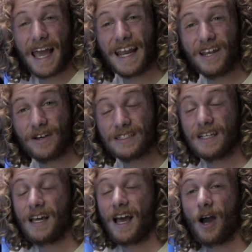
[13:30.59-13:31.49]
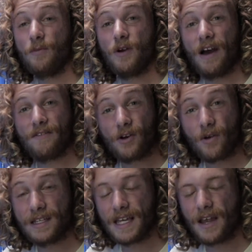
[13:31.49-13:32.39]
Anyways, I hope you have a
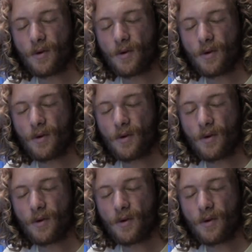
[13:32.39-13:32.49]
great day.